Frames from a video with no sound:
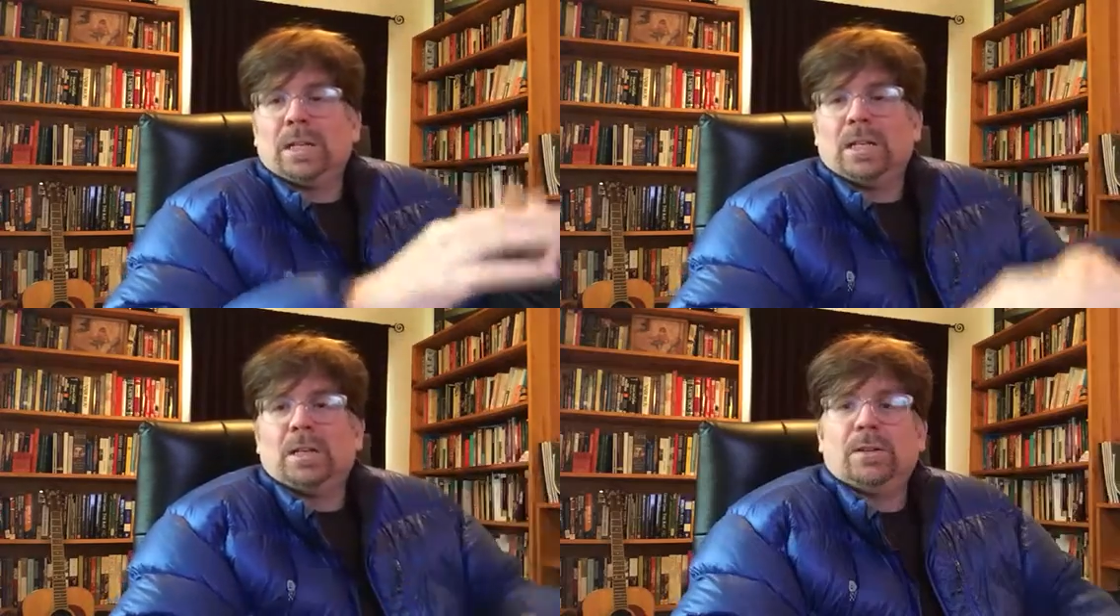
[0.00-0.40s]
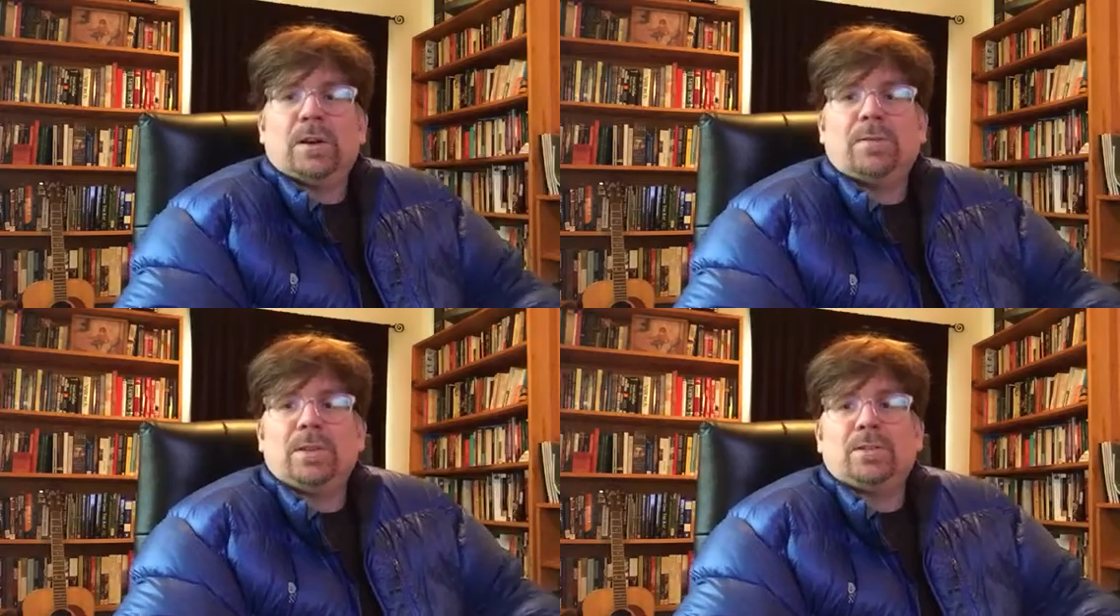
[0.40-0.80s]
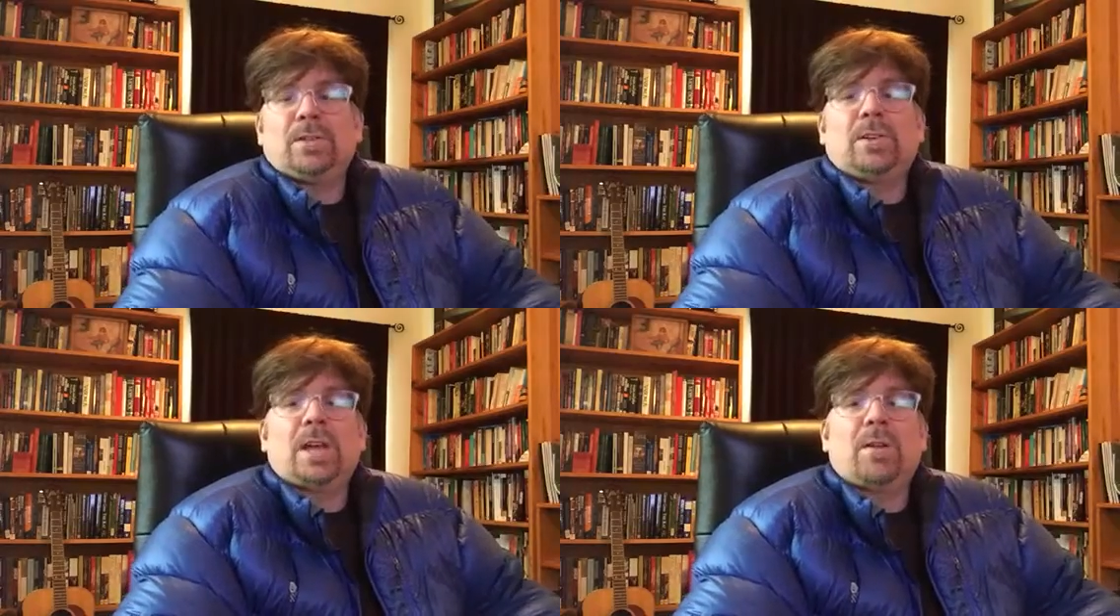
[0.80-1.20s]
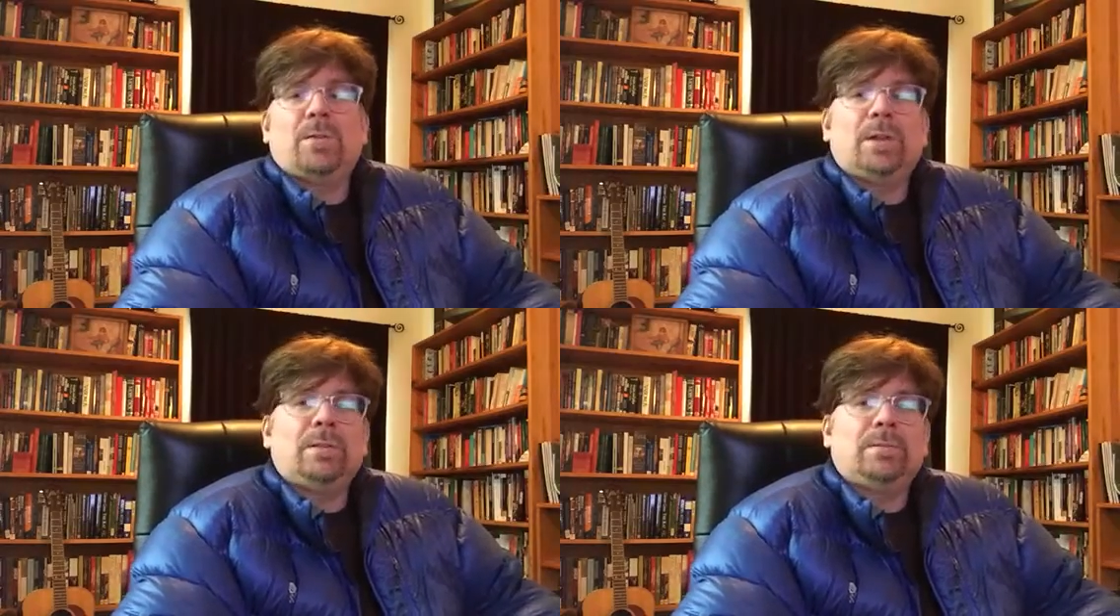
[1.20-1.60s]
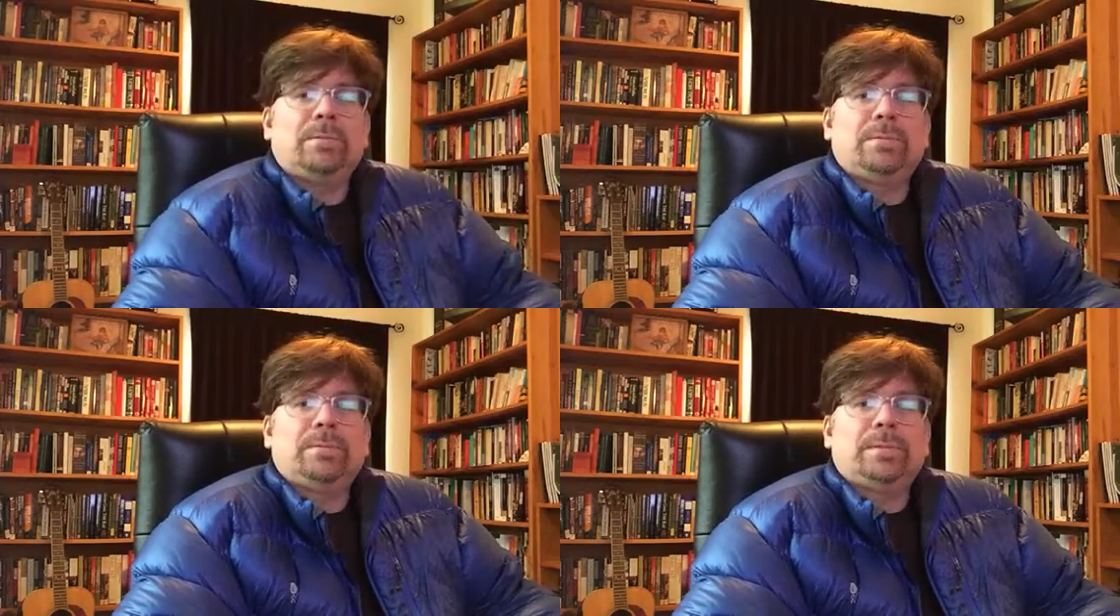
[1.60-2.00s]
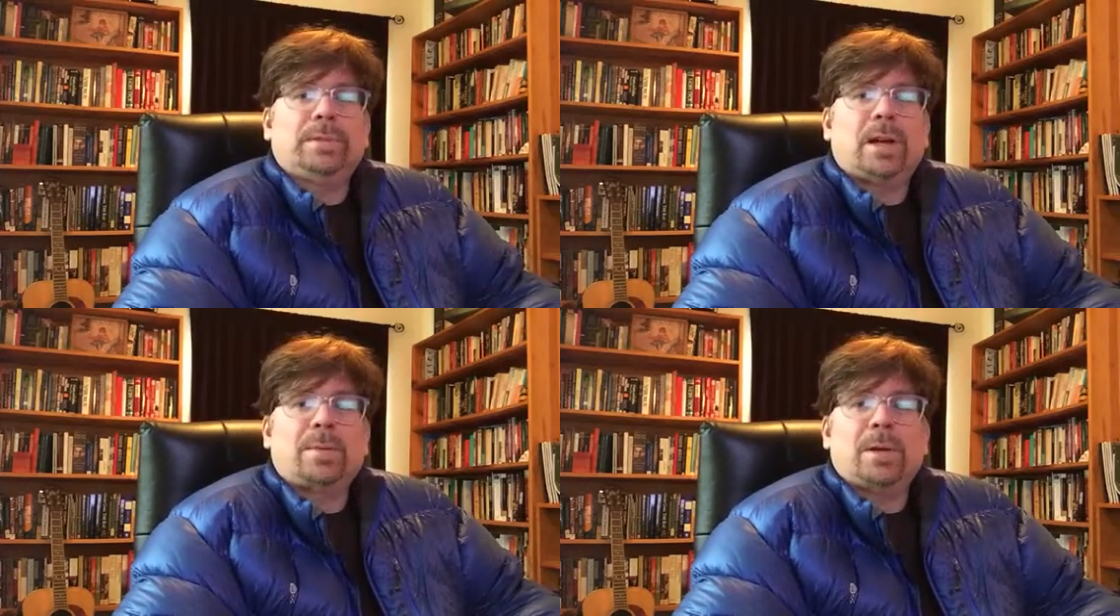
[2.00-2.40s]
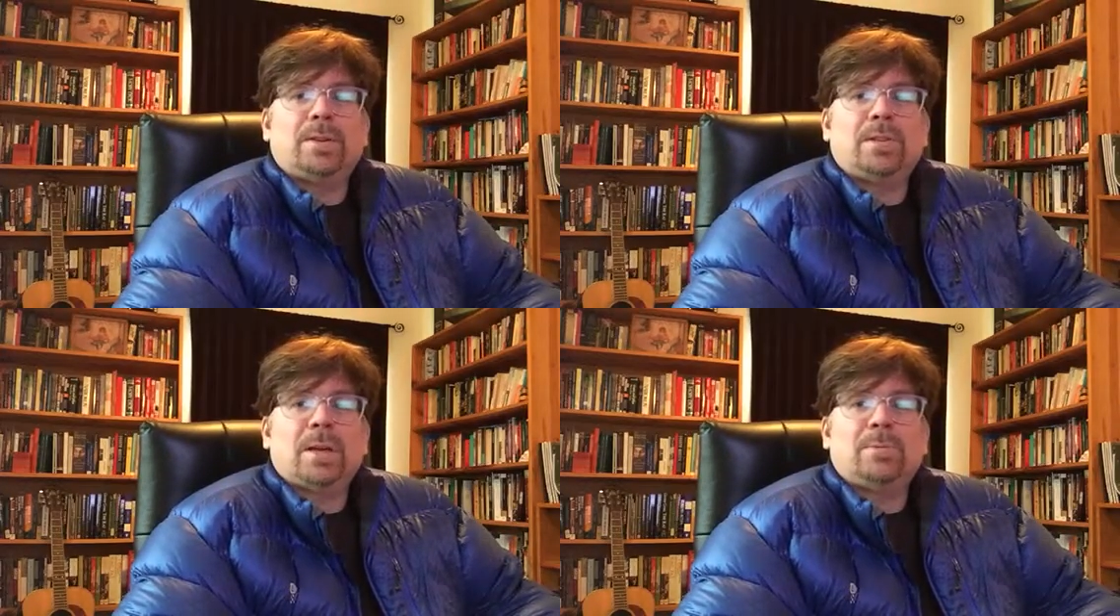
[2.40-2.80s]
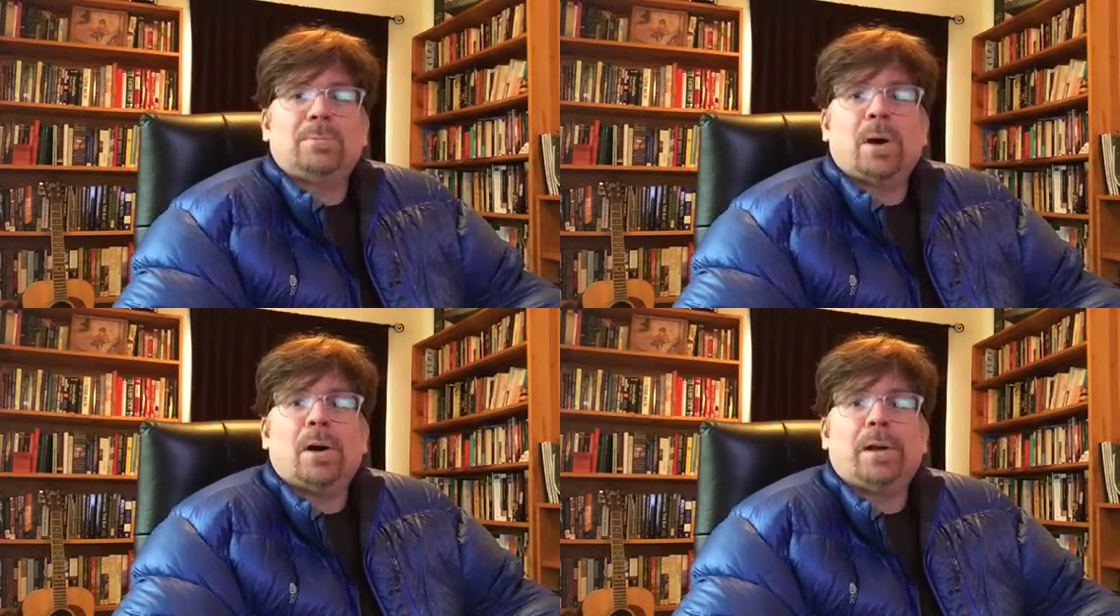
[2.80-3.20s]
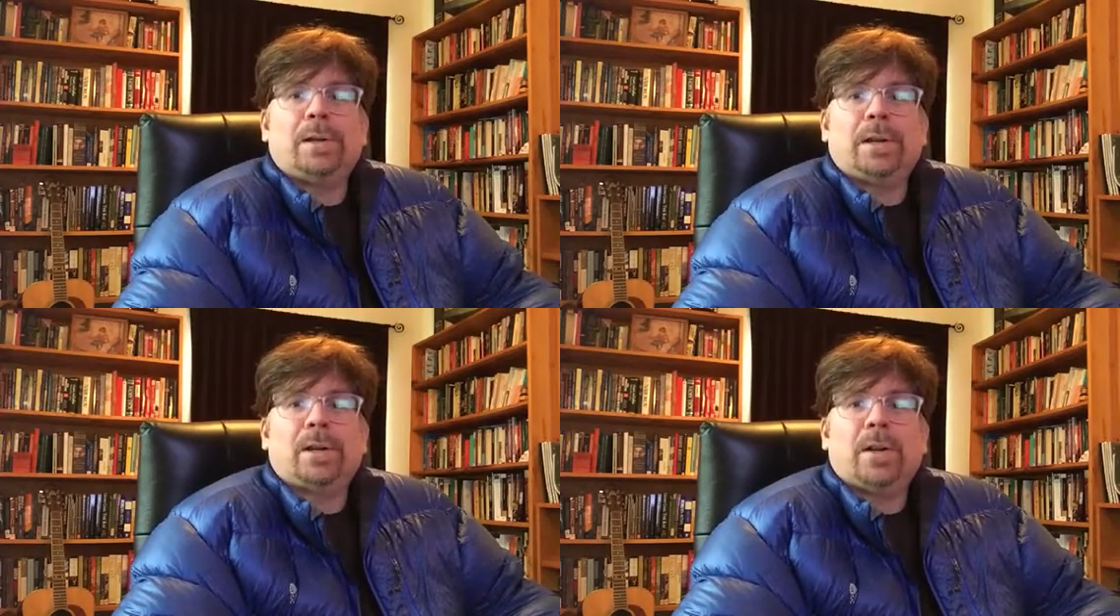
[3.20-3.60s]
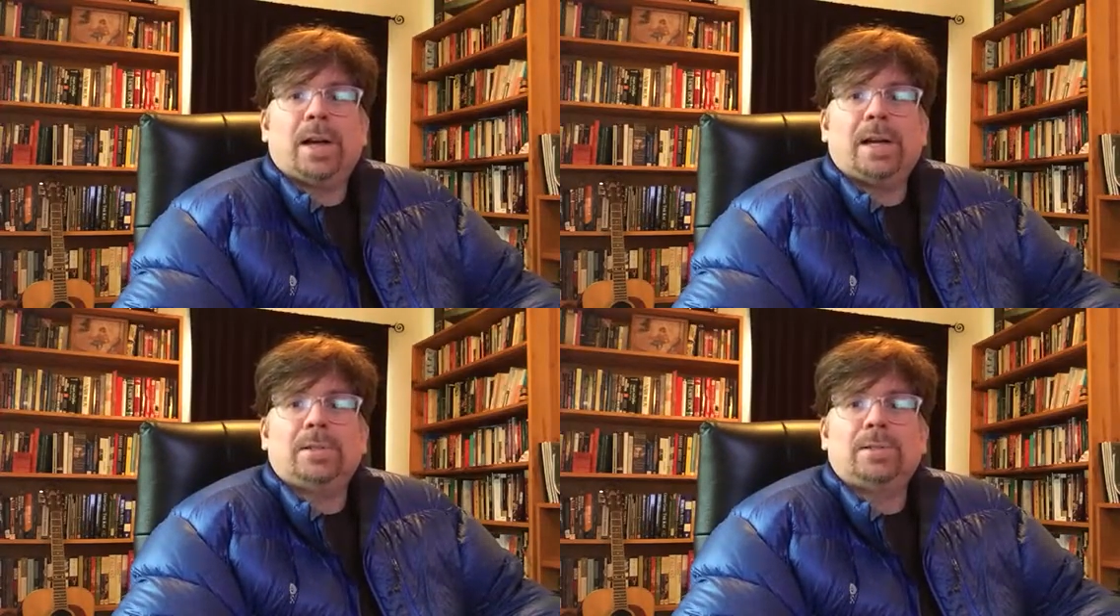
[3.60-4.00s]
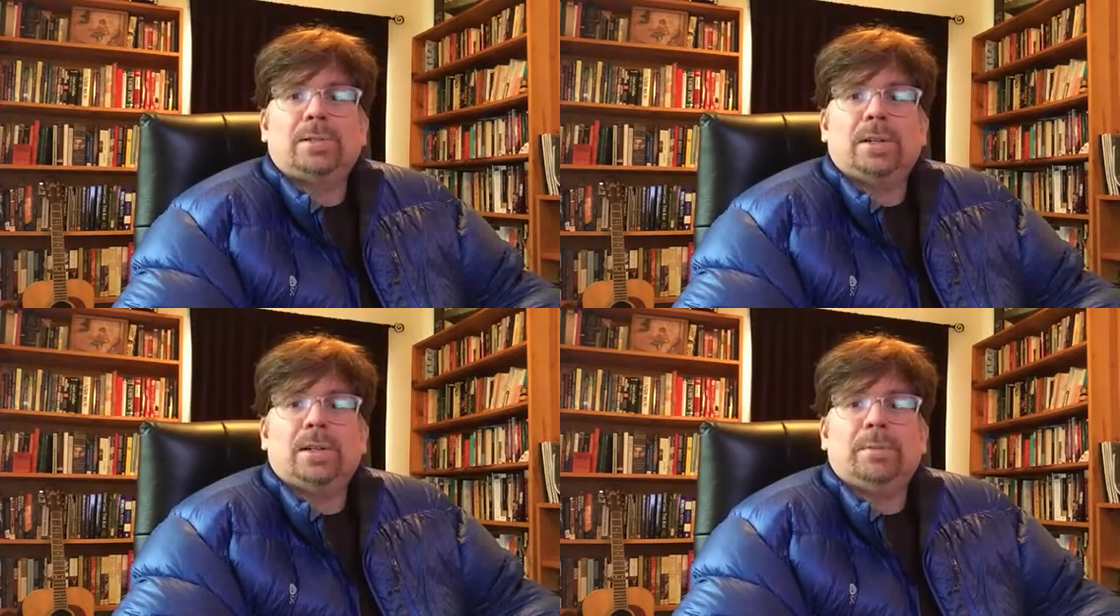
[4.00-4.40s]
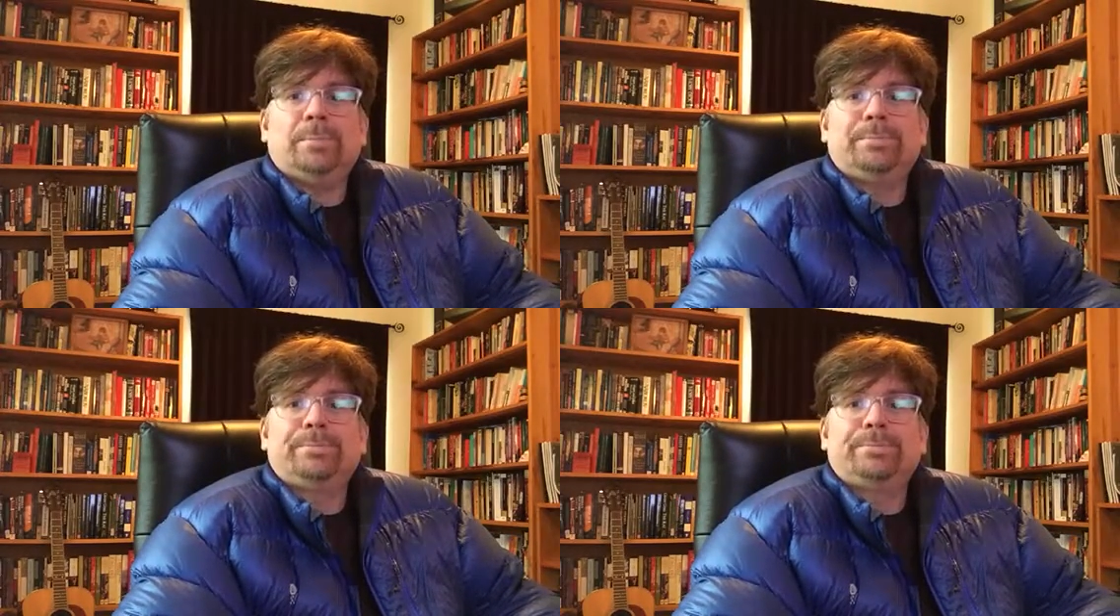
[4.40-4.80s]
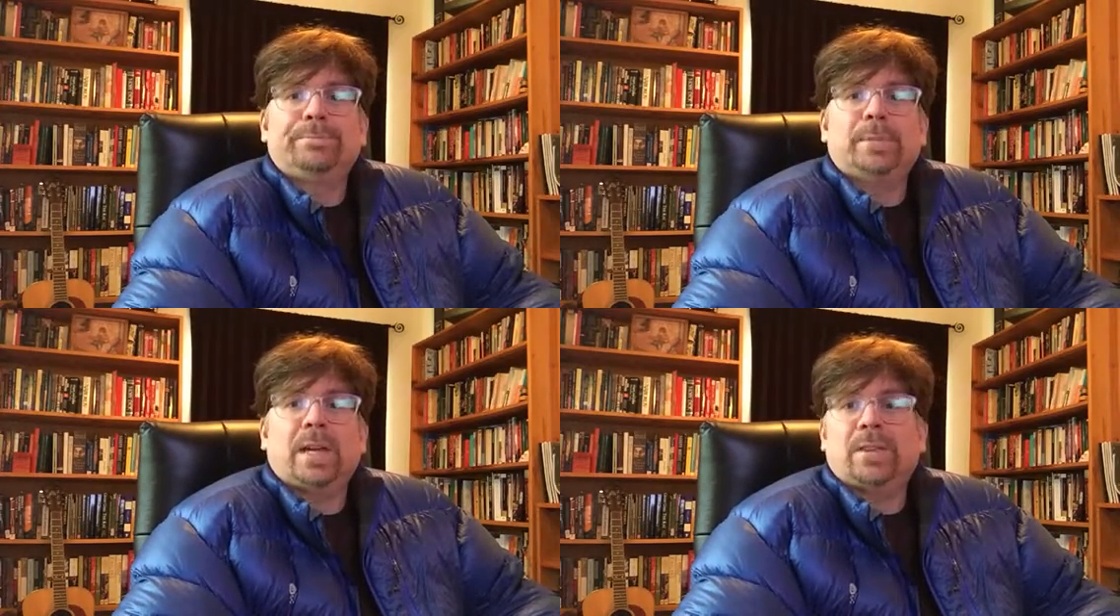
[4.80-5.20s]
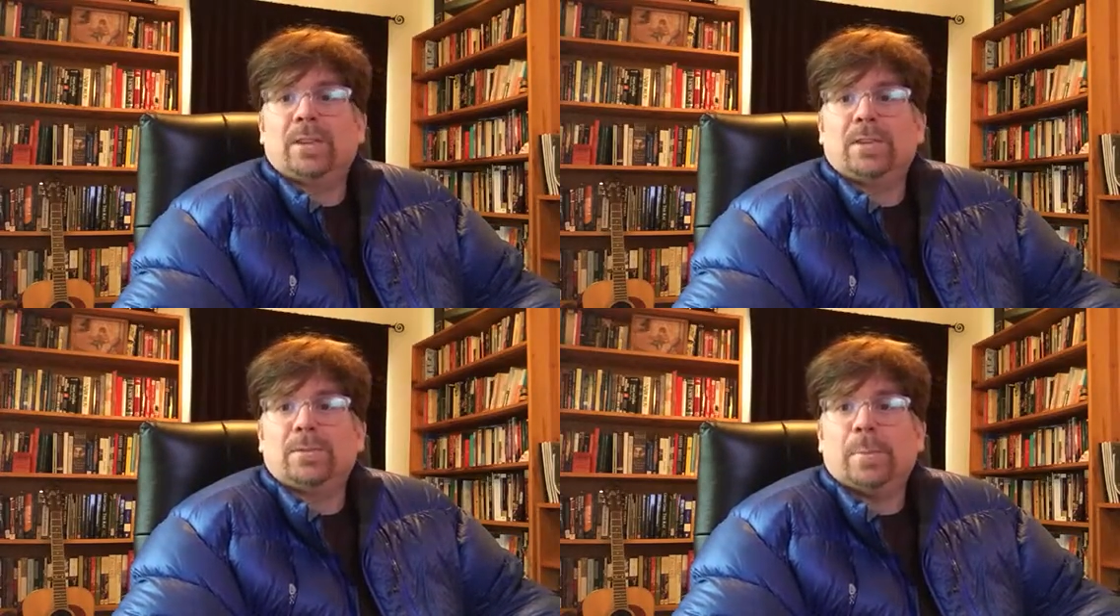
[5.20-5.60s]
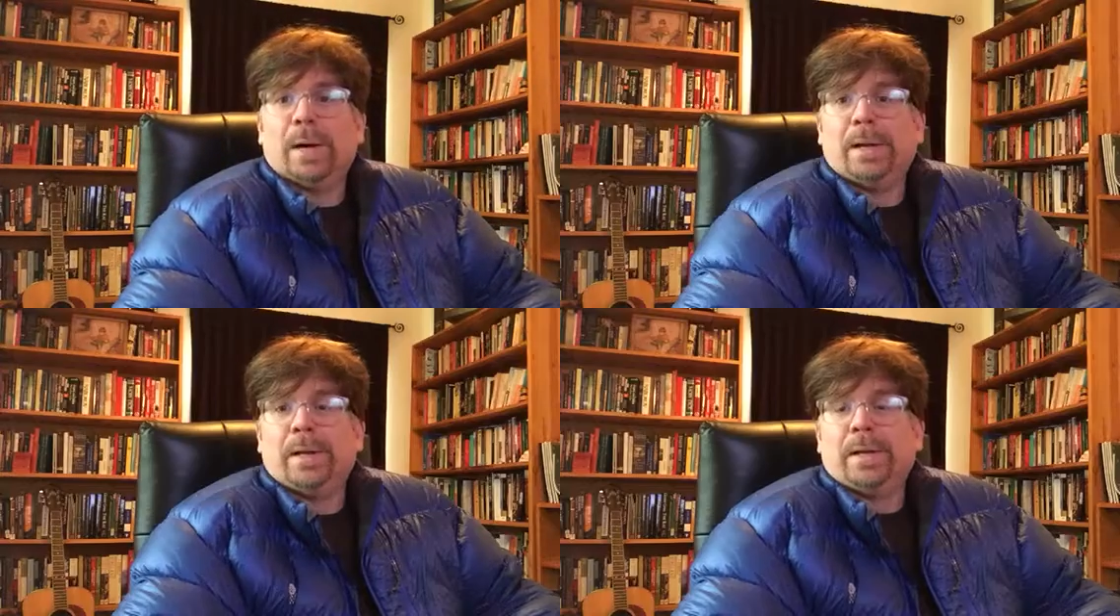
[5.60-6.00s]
You know, obviously you can't really talk about James Bond in a class like this, but